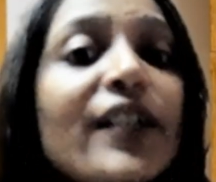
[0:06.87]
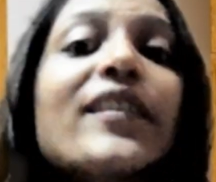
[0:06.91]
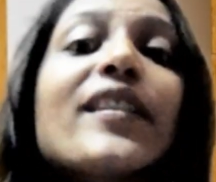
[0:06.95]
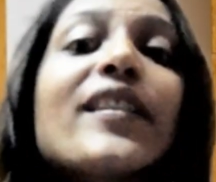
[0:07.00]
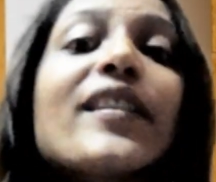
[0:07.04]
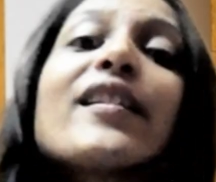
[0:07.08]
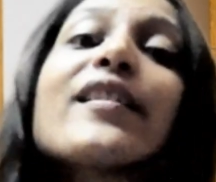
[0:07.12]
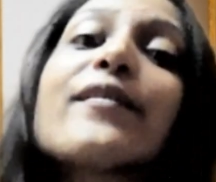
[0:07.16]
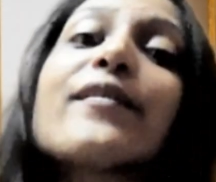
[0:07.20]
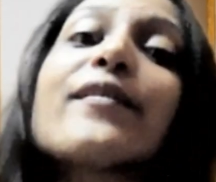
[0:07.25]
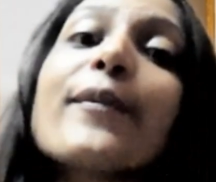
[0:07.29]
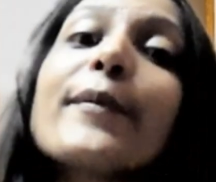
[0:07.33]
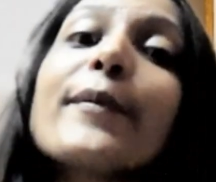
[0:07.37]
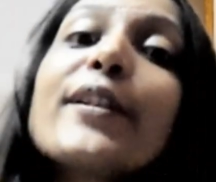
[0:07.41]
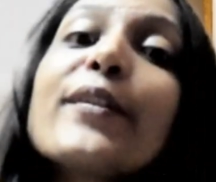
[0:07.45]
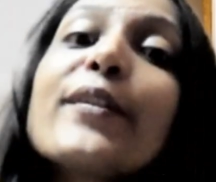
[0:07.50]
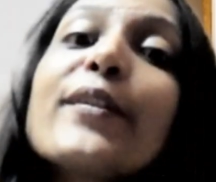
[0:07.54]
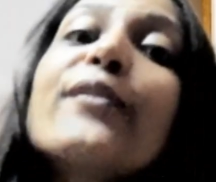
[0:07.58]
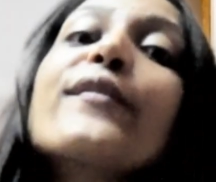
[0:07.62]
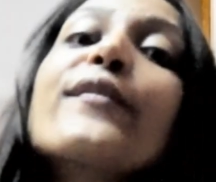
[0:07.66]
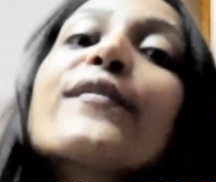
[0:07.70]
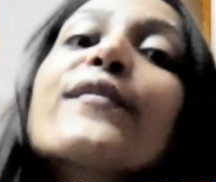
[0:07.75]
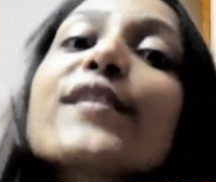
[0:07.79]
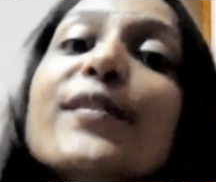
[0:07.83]
I've heard
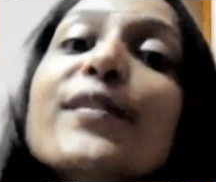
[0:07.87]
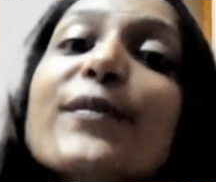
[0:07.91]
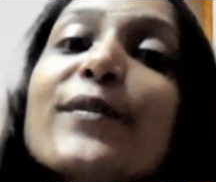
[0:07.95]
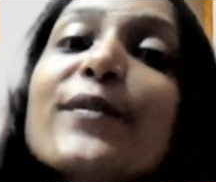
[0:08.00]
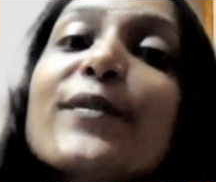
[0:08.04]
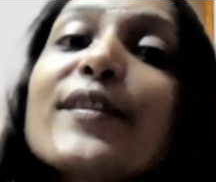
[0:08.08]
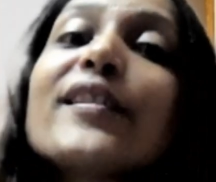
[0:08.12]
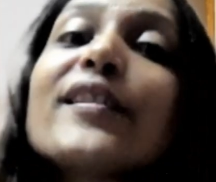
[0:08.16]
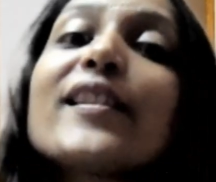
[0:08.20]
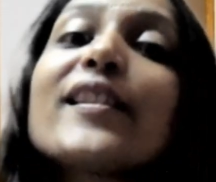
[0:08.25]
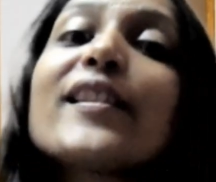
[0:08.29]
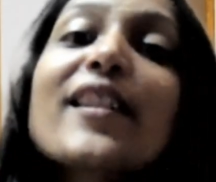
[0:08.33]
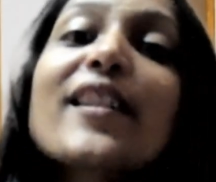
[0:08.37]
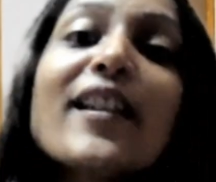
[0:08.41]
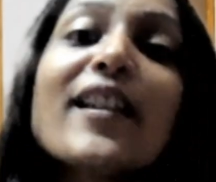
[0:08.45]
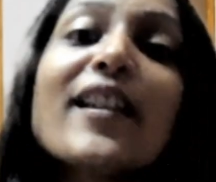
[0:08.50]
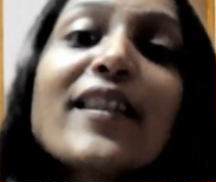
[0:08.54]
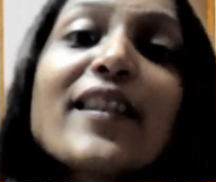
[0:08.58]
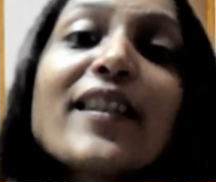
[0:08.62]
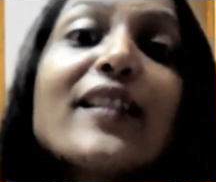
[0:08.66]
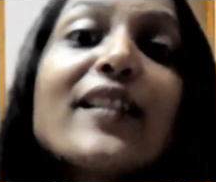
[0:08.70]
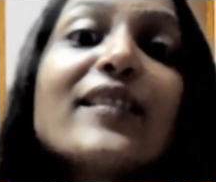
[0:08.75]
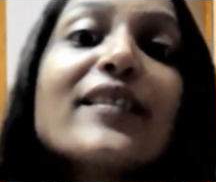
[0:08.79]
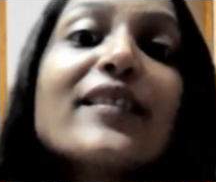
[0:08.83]
this from a lot of
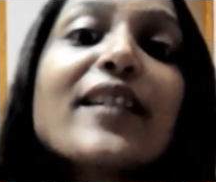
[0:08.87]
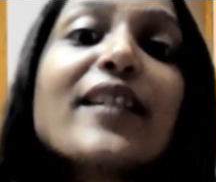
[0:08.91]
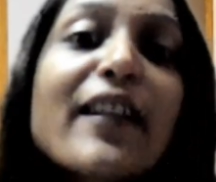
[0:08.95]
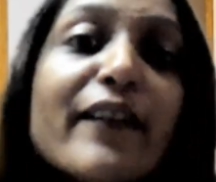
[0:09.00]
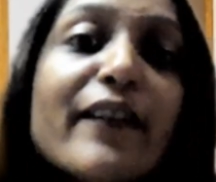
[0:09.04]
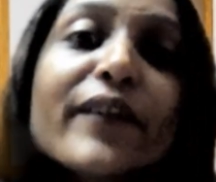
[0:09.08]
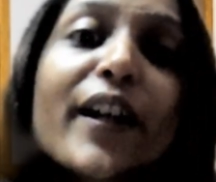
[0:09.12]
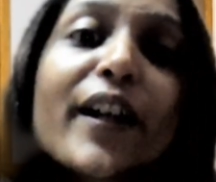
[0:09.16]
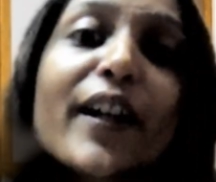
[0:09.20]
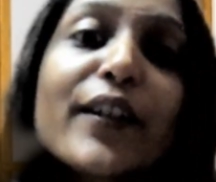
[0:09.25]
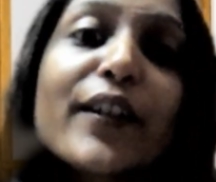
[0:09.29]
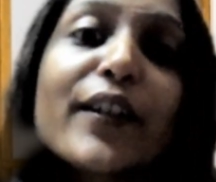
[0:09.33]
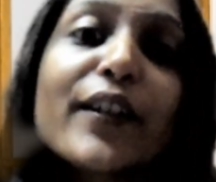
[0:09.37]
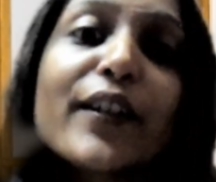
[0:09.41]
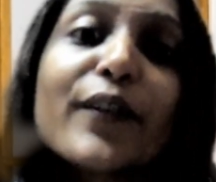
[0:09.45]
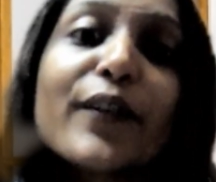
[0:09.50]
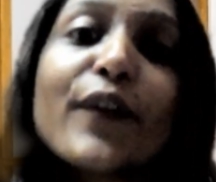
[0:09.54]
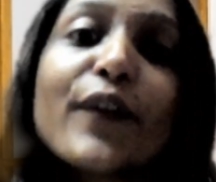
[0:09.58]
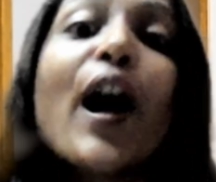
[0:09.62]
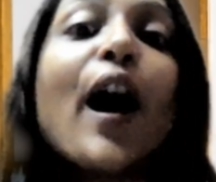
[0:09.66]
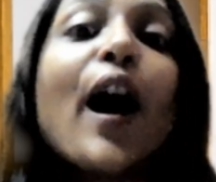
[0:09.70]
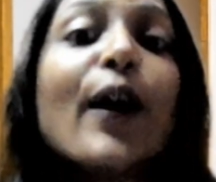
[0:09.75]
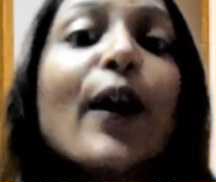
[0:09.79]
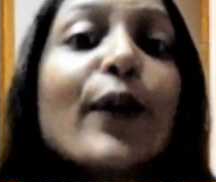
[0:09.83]
students that they're
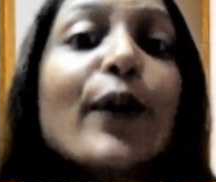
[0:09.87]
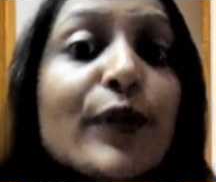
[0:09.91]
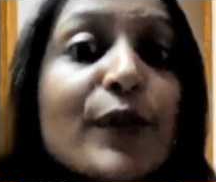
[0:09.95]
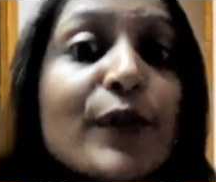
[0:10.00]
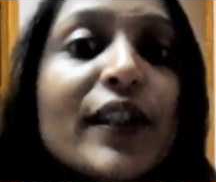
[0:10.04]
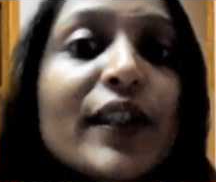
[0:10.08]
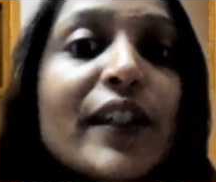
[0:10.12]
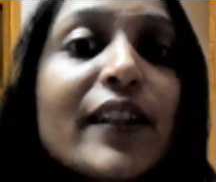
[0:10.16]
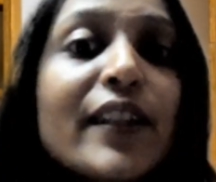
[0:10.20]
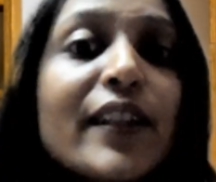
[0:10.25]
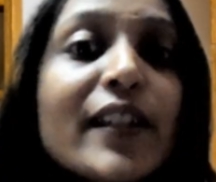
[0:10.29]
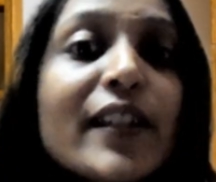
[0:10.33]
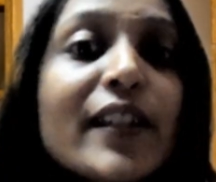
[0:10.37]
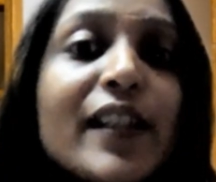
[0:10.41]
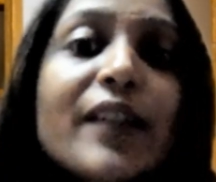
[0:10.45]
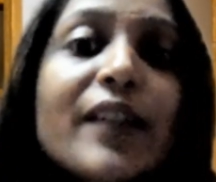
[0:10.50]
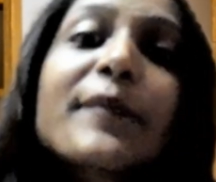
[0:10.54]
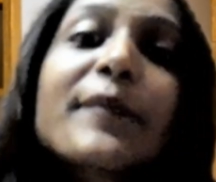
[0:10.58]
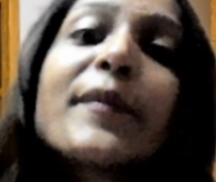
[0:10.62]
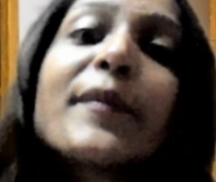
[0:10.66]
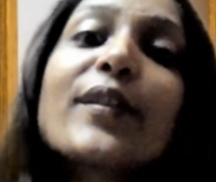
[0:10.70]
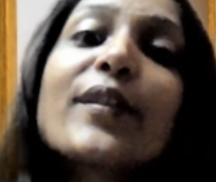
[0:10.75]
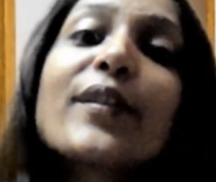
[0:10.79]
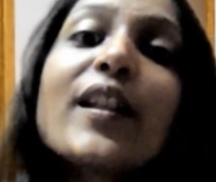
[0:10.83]
terrified of how
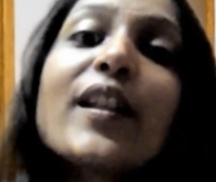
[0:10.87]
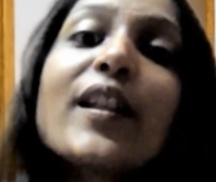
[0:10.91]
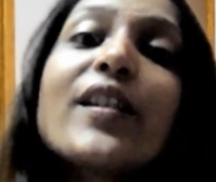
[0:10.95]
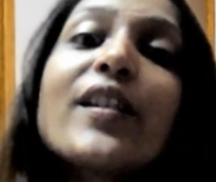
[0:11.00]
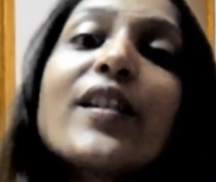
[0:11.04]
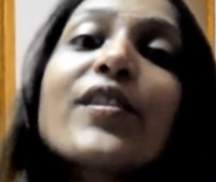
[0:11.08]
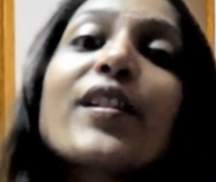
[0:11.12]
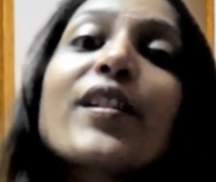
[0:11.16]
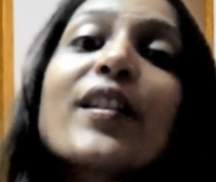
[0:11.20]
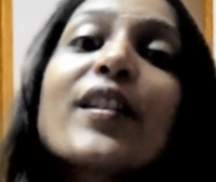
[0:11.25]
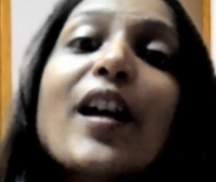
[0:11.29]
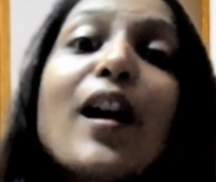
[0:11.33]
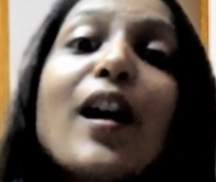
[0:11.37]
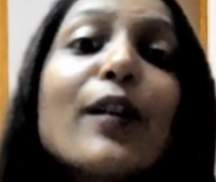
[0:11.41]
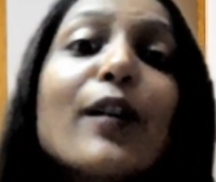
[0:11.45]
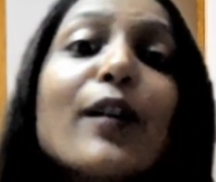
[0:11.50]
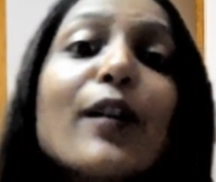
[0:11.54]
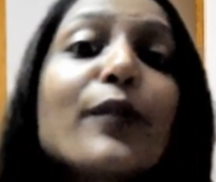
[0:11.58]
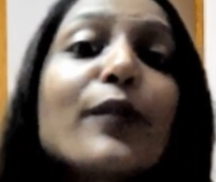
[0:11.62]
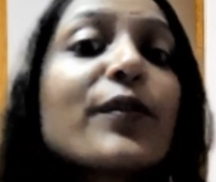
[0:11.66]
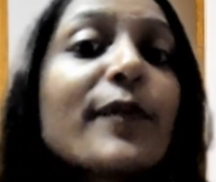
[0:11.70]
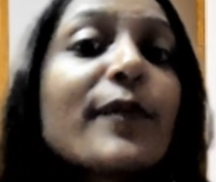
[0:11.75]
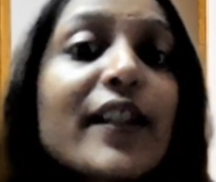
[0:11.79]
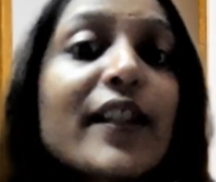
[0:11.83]
to read the sigma
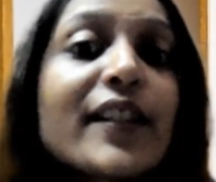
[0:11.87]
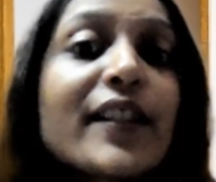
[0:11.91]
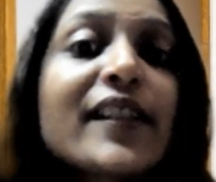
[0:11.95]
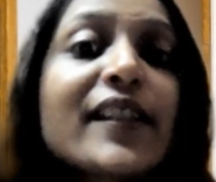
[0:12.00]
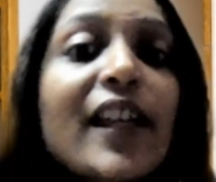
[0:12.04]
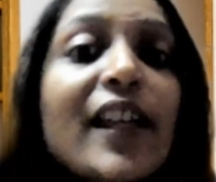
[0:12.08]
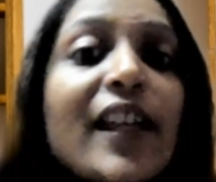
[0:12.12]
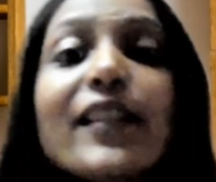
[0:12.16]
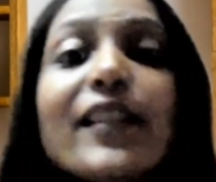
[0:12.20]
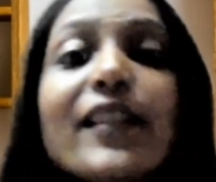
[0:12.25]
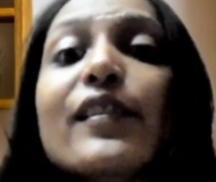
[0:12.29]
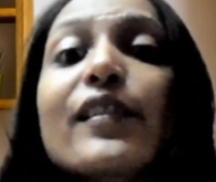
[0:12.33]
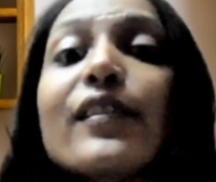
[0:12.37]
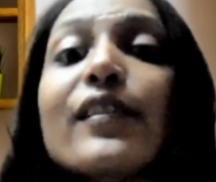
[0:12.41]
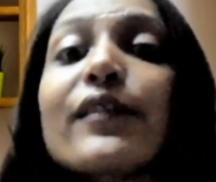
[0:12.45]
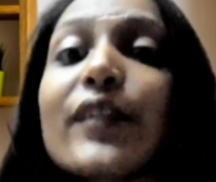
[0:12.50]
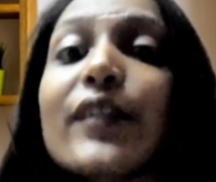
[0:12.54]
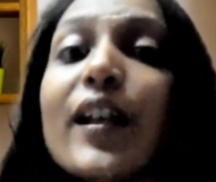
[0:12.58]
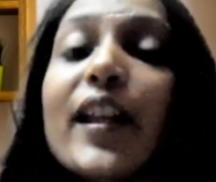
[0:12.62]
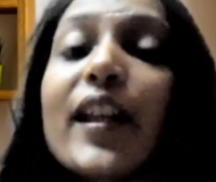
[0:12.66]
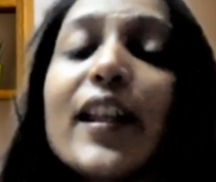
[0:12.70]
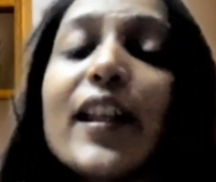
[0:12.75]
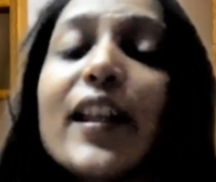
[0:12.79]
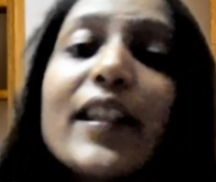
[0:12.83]
notation, how to make
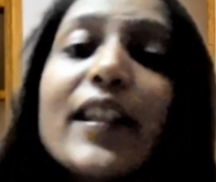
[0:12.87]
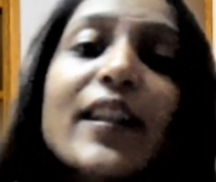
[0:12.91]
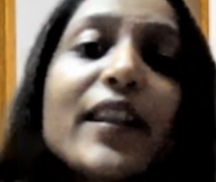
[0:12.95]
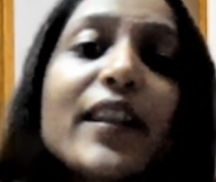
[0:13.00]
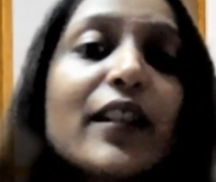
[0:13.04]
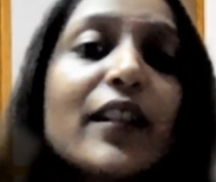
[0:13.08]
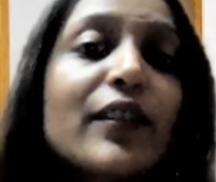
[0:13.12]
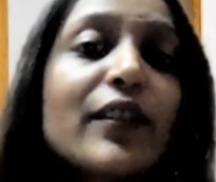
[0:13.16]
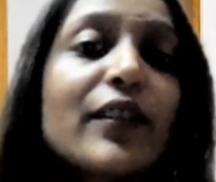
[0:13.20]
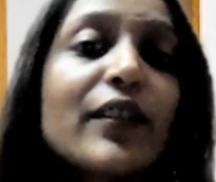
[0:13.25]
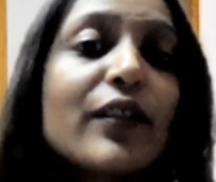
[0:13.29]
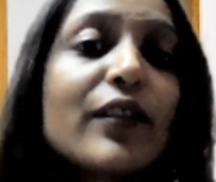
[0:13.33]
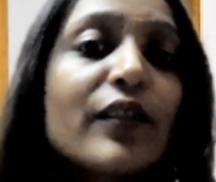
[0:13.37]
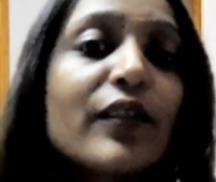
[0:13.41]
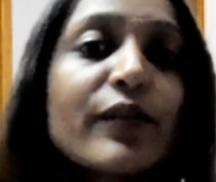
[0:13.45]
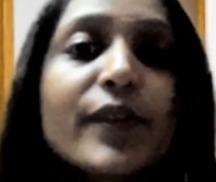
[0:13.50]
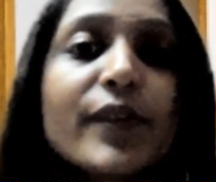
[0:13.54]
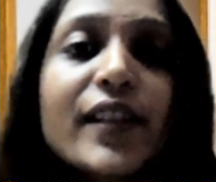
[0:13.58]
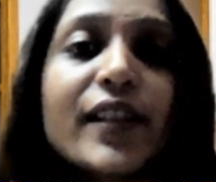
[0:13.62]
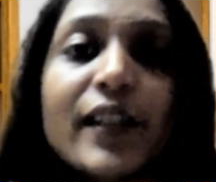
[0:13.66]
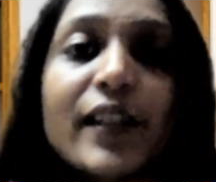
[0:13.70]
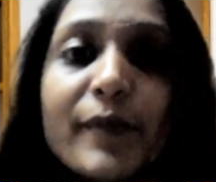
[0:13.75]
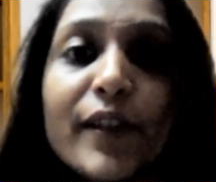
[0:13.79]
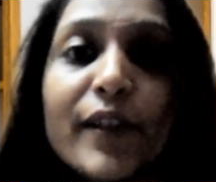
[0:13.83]
sense of
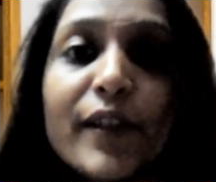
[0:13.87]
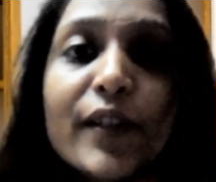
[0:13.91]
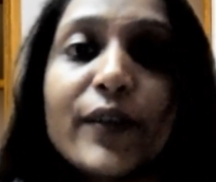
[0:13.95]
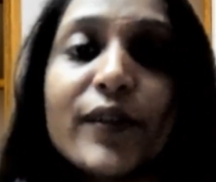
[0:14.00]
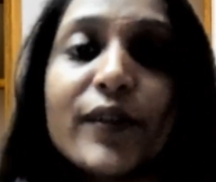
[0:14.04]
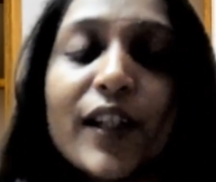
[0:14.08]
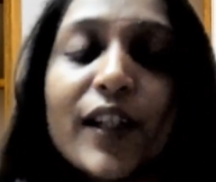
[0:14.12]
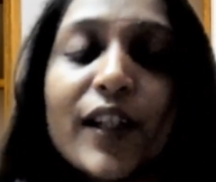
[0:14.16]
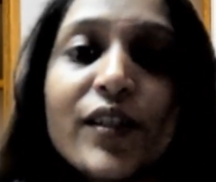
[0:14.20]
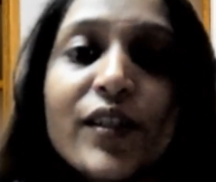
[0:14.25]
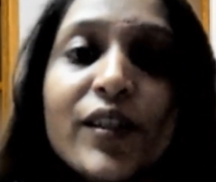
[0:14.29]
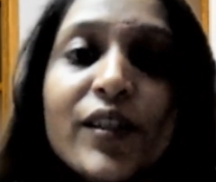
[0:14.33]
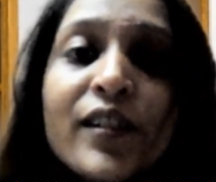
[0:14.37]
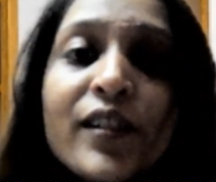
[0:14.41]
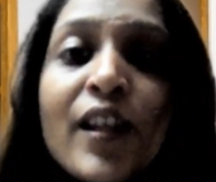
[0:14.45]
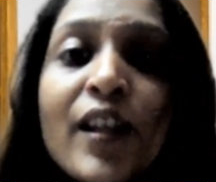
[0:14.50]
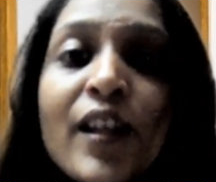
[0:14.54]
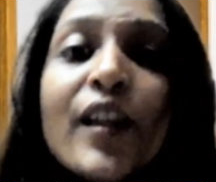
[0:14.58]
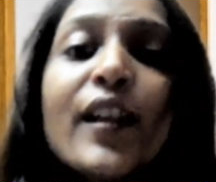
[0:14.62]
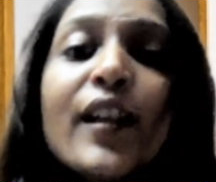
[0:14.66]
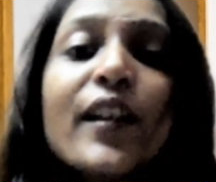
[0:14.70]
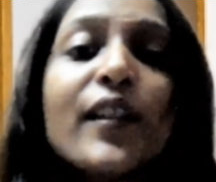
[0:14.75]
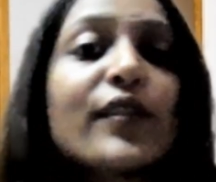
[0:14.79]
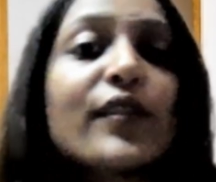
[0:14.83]
anything to do with sigma
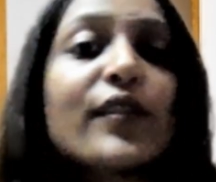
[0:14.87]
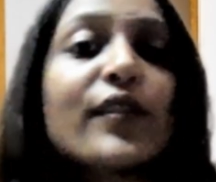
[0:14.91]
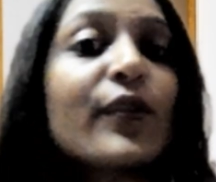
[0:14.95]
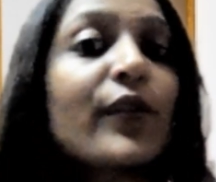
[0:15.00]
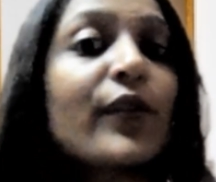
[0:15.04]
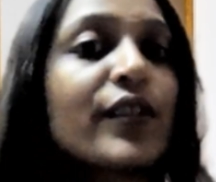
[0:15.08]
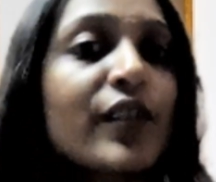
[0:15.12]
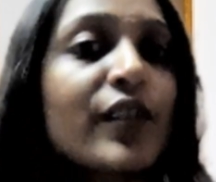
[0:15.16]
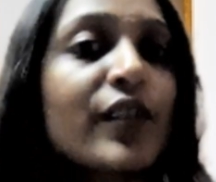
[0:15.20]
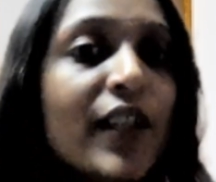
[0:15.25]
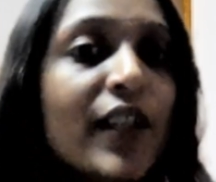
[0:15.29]
notation.